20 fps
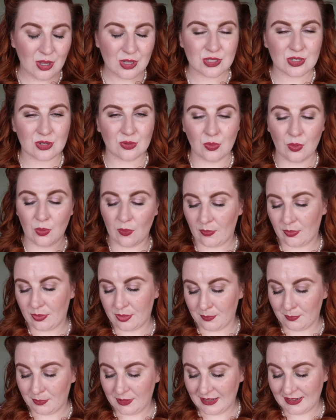So
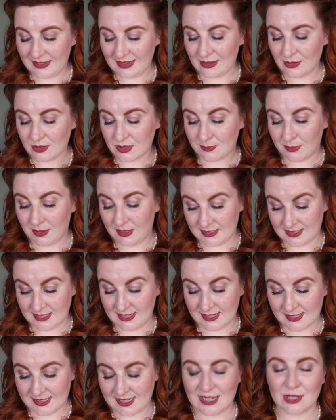the plain nails plus
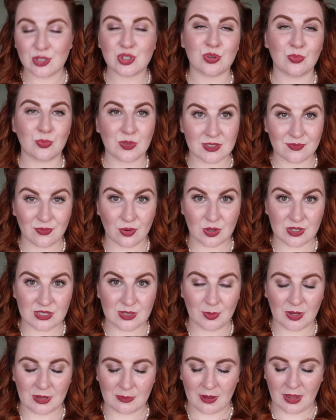the extension was
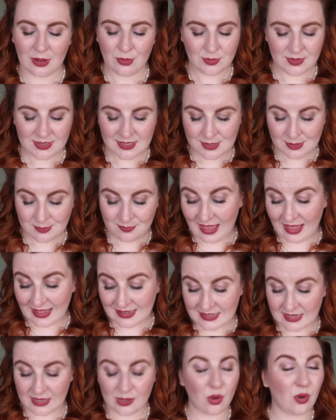£41,
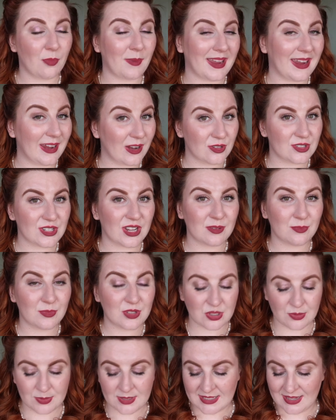and I got my hair done,
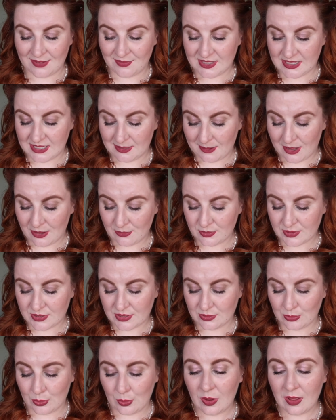which was £70,
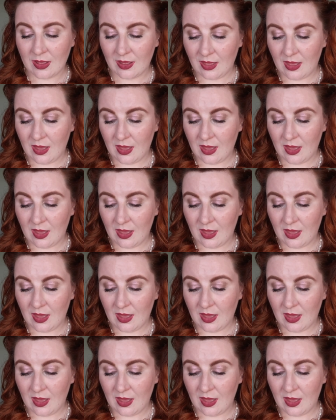so